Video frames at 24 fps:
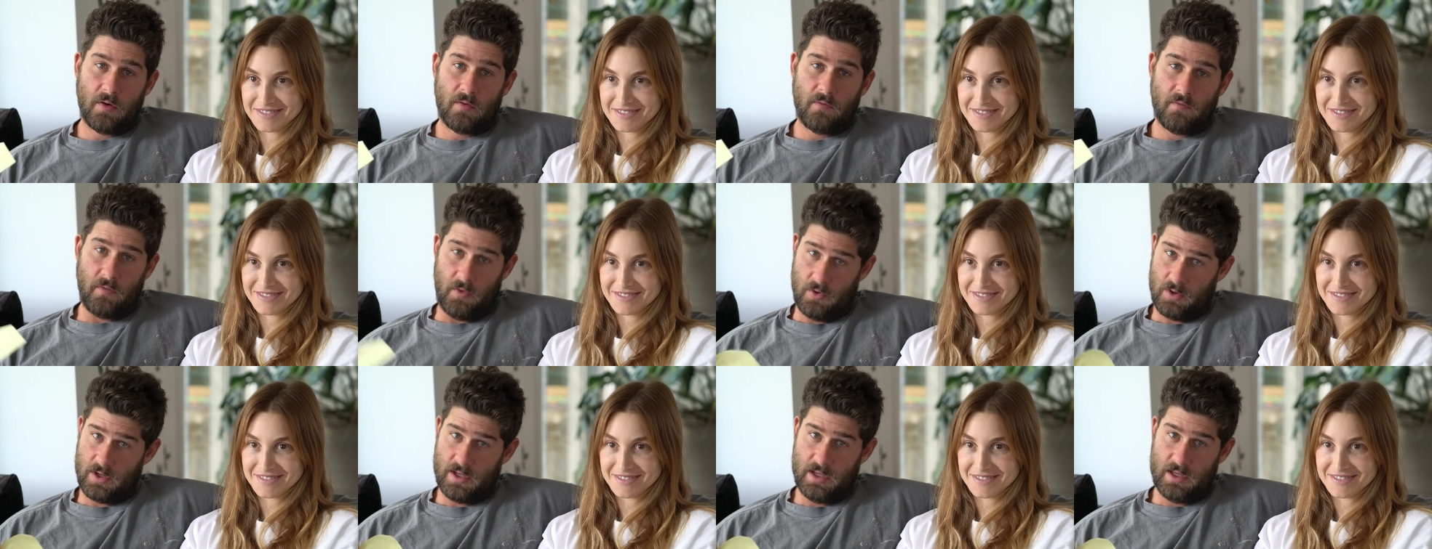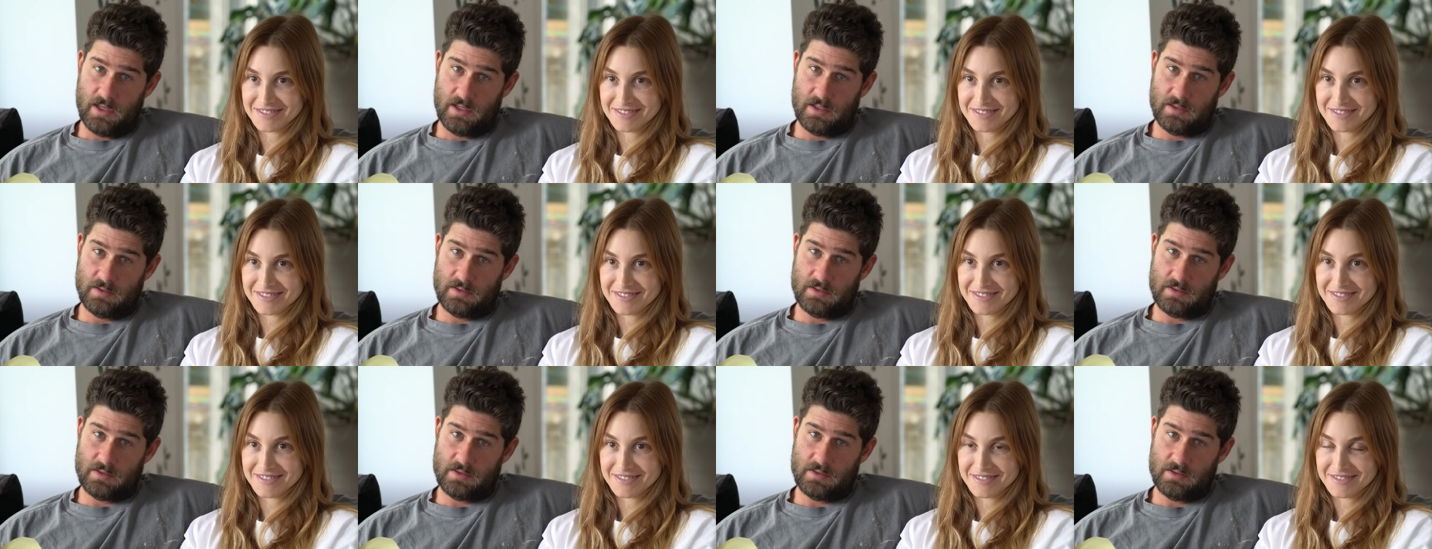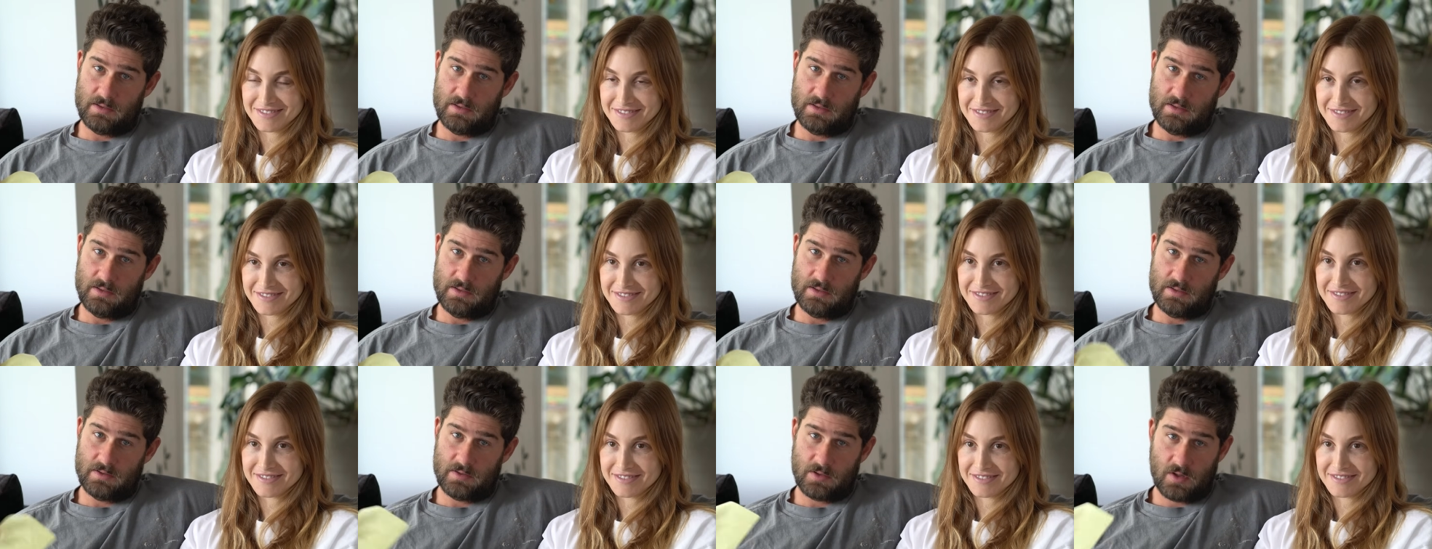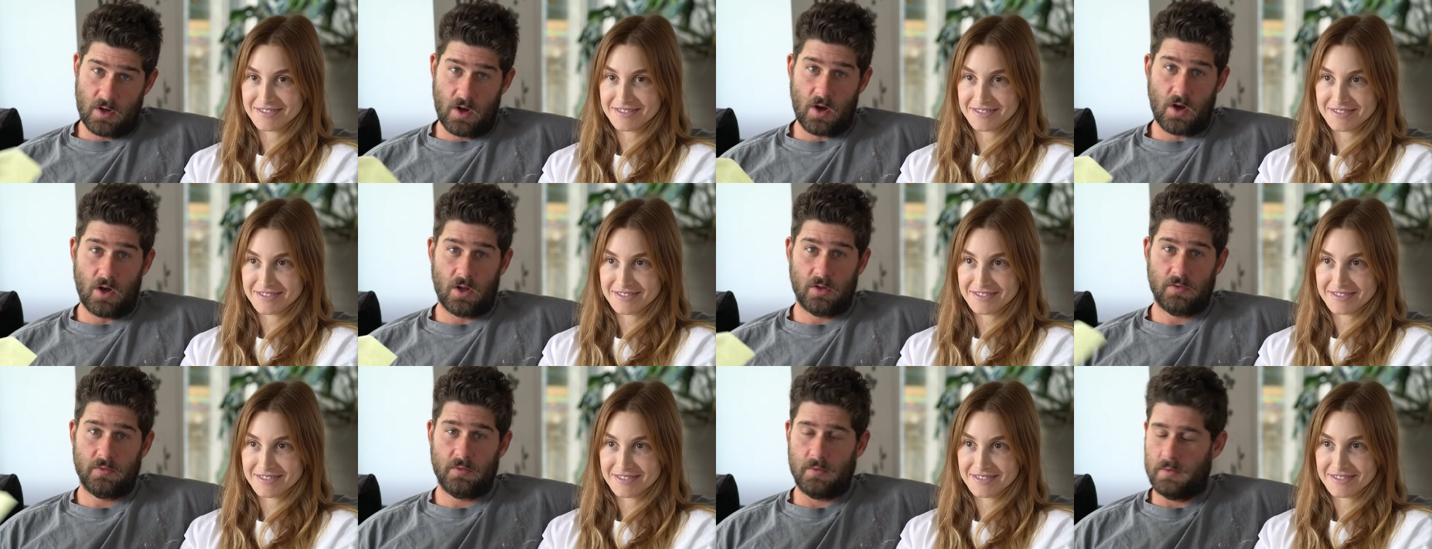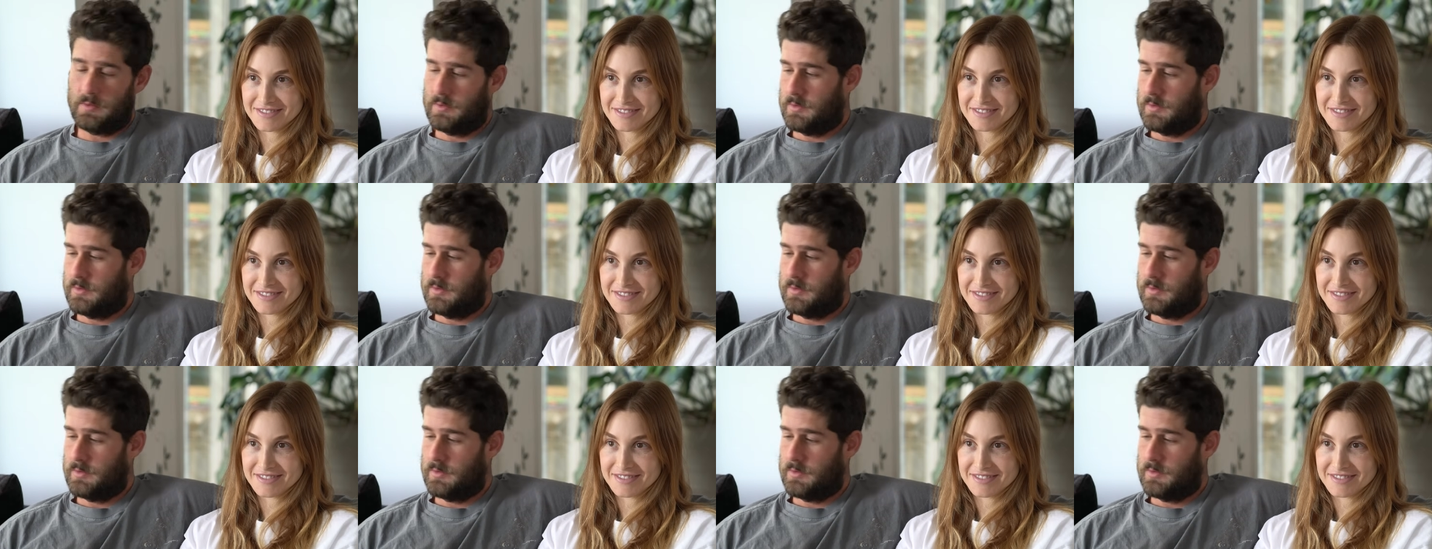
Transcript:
Speaker 1: for kids. It's called